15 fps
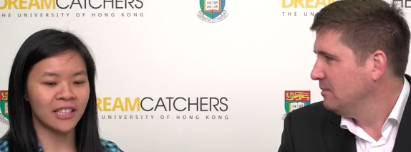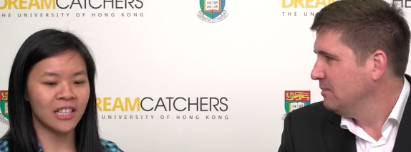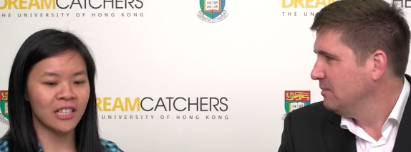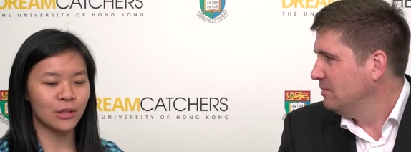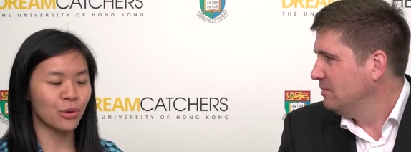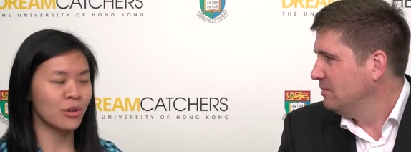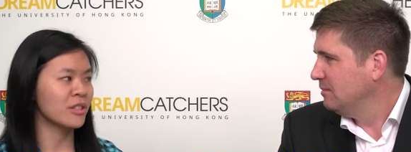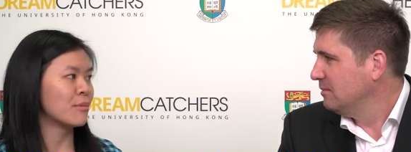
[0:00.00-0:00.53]

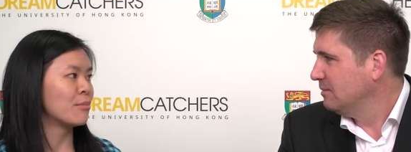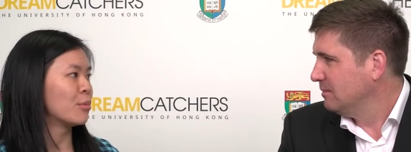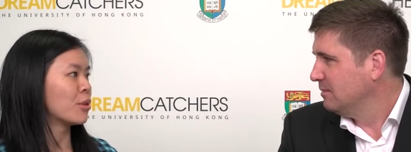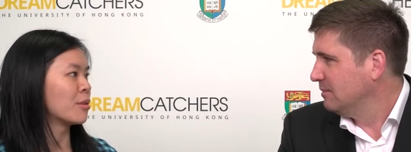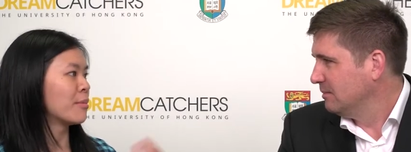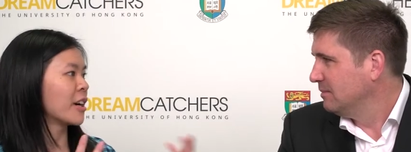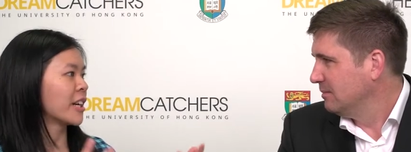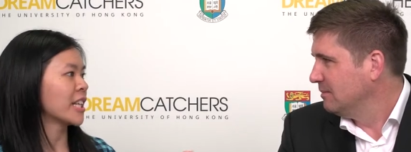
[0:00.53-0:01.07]
Speaker 1: the tourism
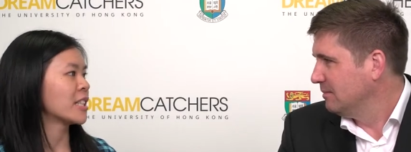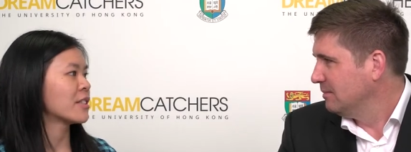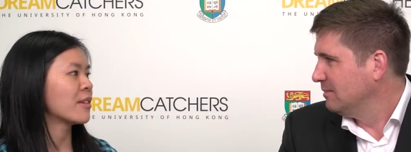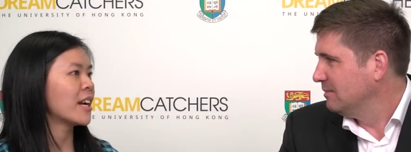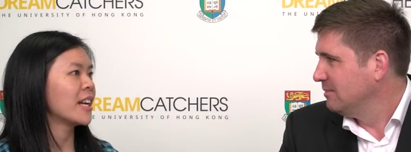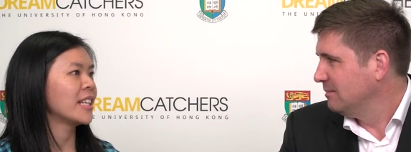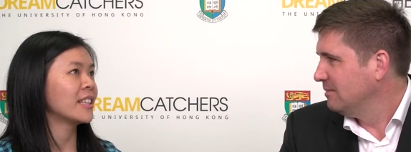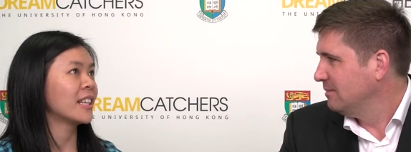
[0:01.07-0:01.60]
board markets,
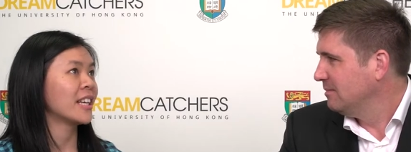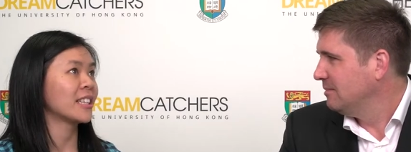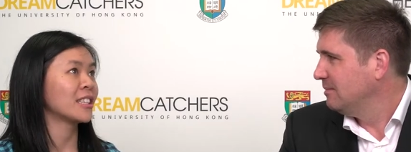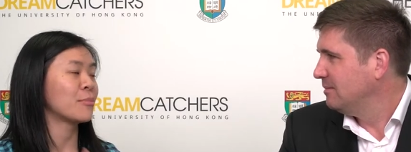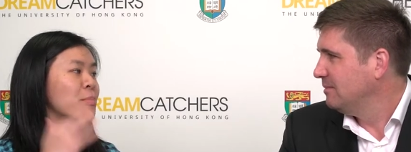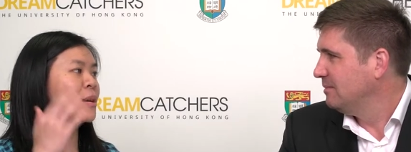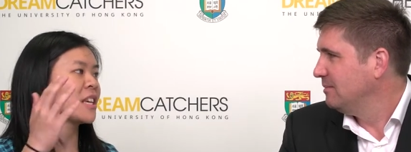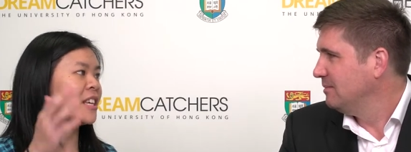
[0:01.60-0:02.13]
right?
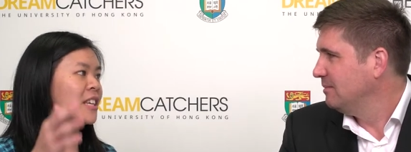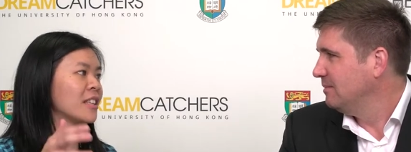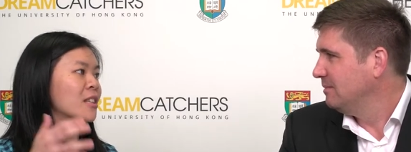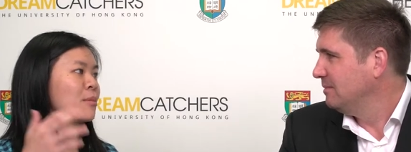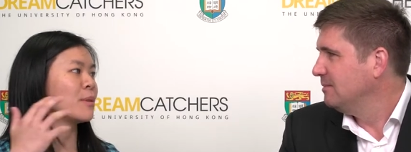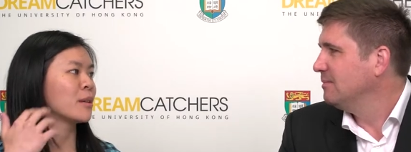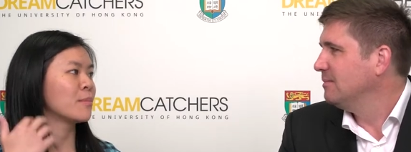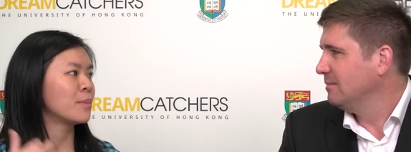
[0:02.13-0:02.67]
Like the
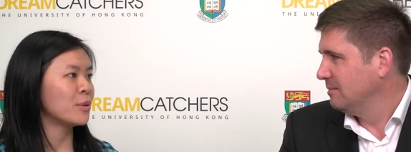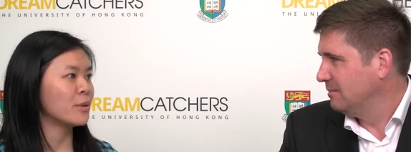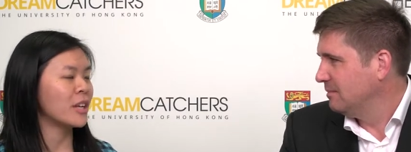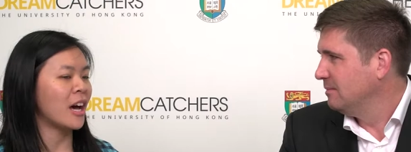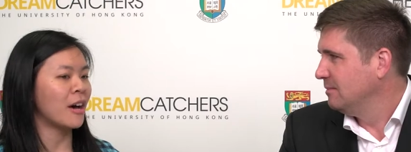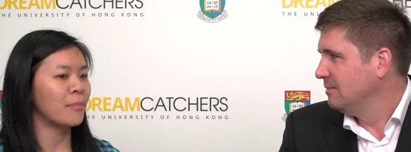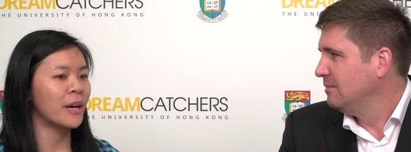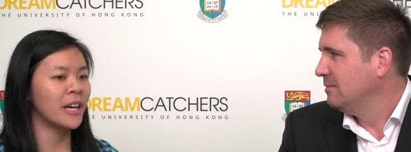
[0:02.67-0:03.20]
Peak, the Big
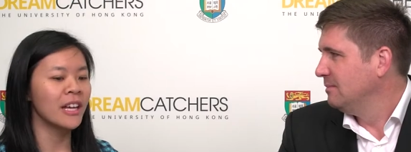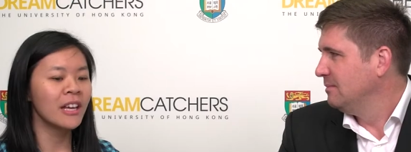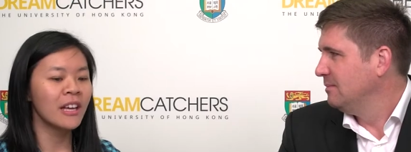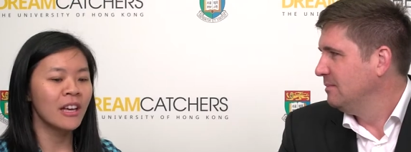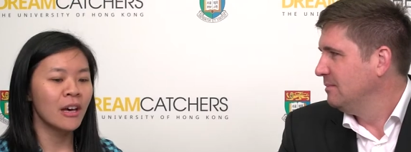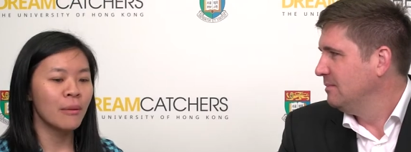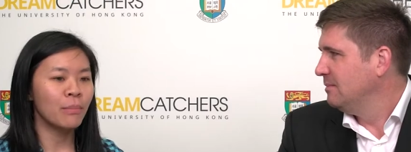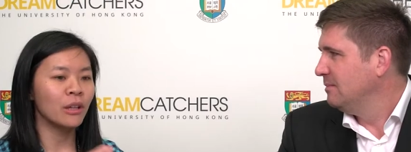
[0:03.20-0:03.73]
Buddha, but
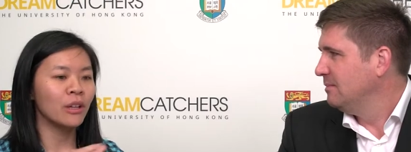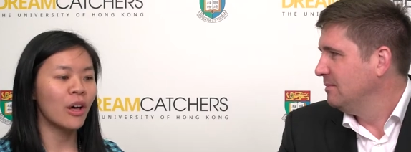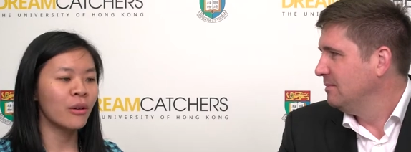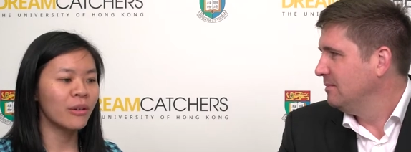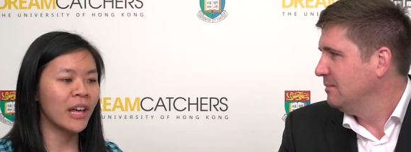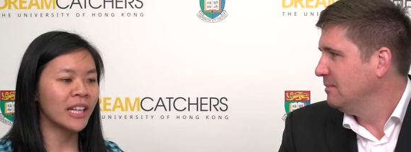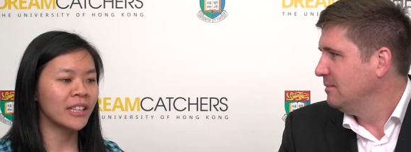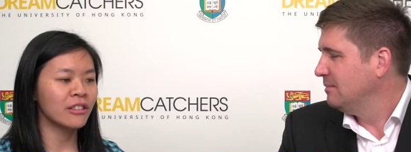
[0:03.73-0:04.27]

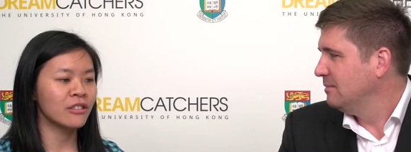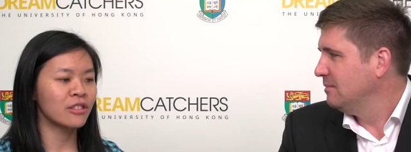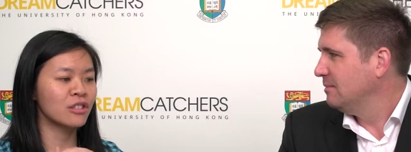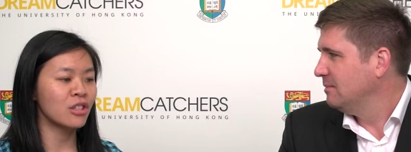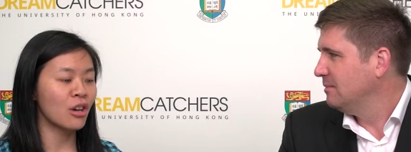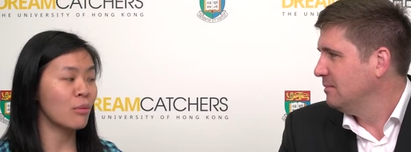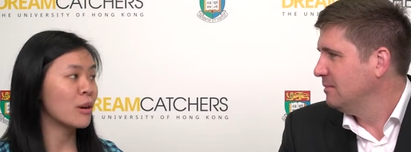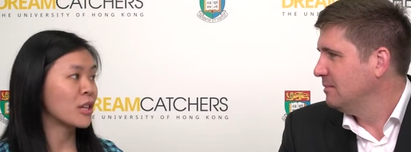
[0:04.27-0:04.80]
below that there's
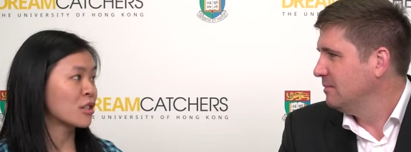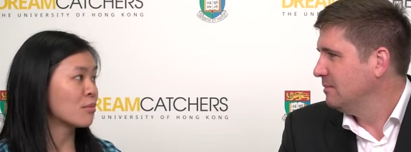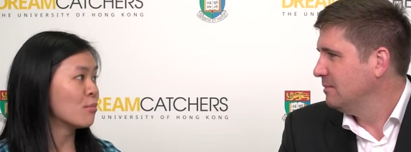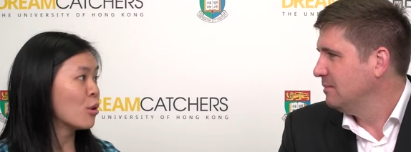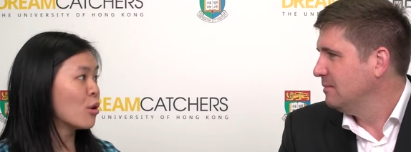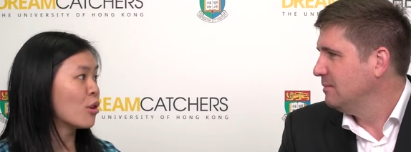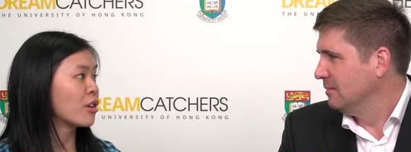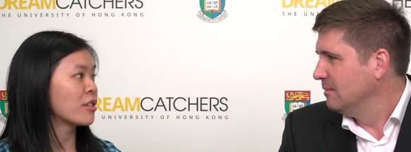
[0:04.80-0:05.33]
so much
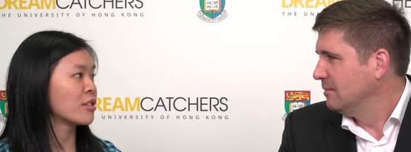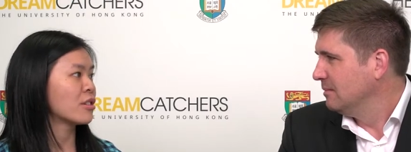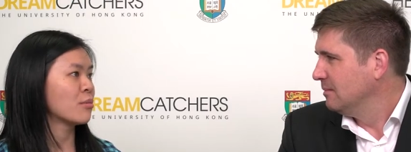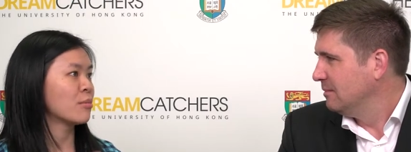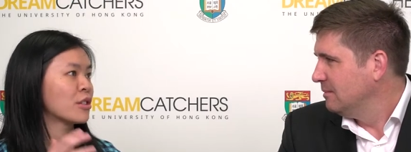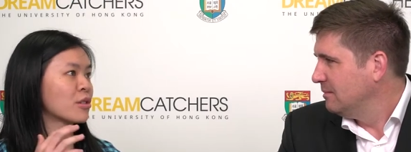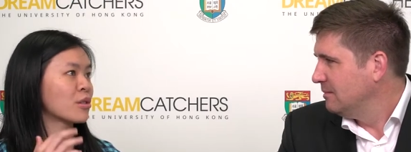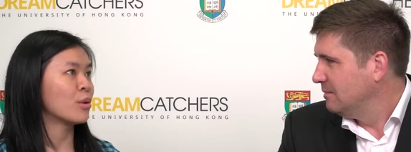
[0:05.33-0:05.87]
more,
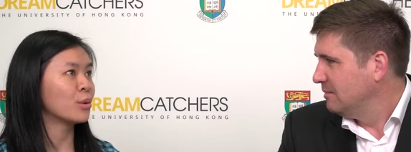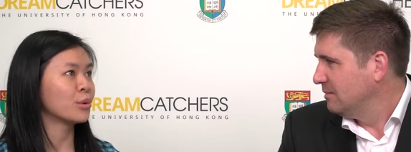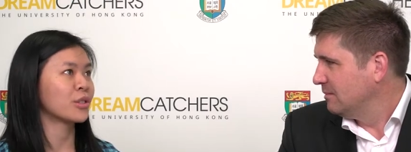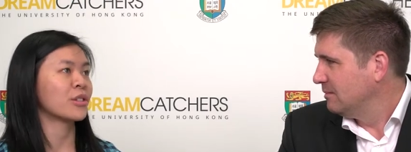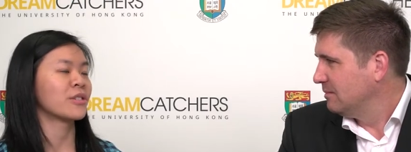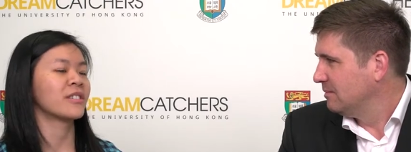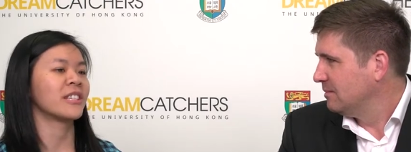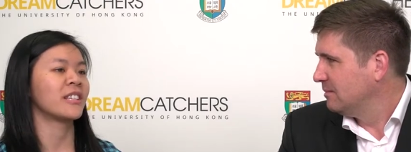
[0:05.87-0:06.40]
so much
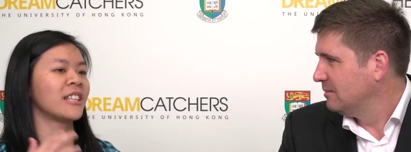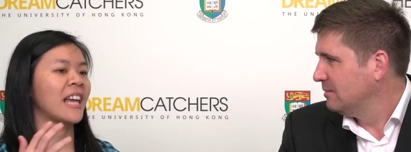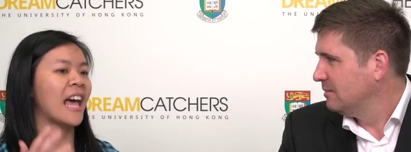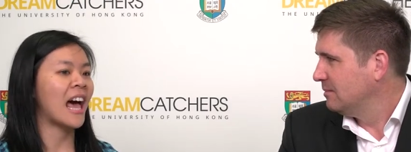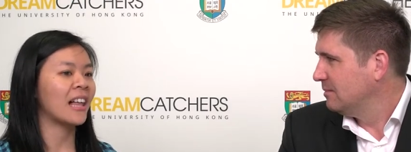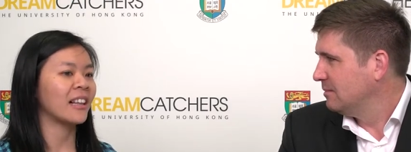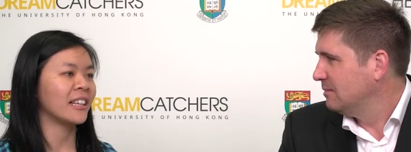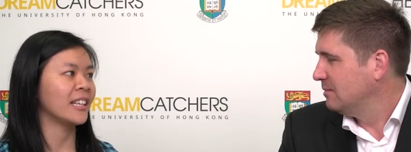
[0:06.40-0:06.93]
cultures in the
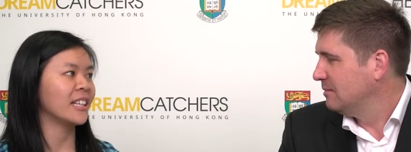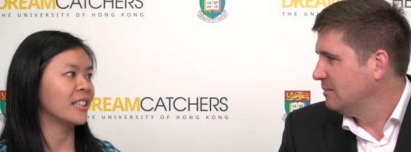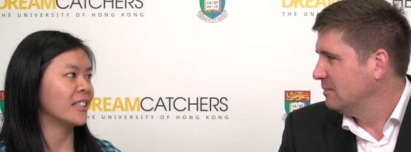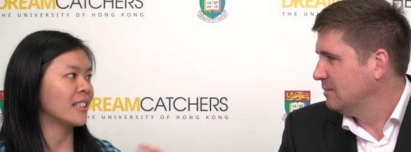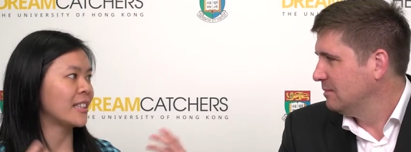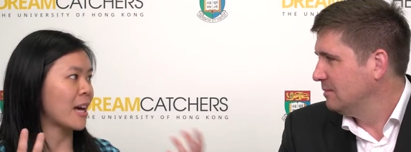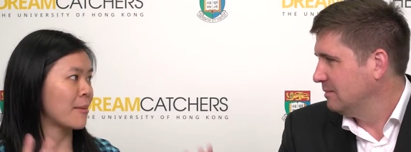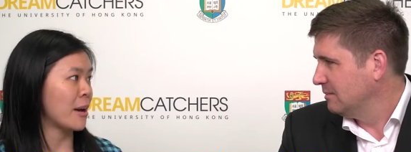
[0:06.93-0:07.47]
alley
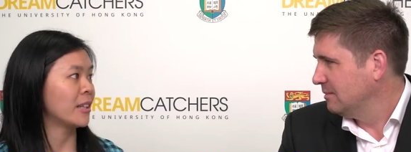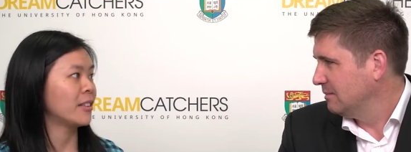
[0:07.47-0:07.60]
and the Dai Pai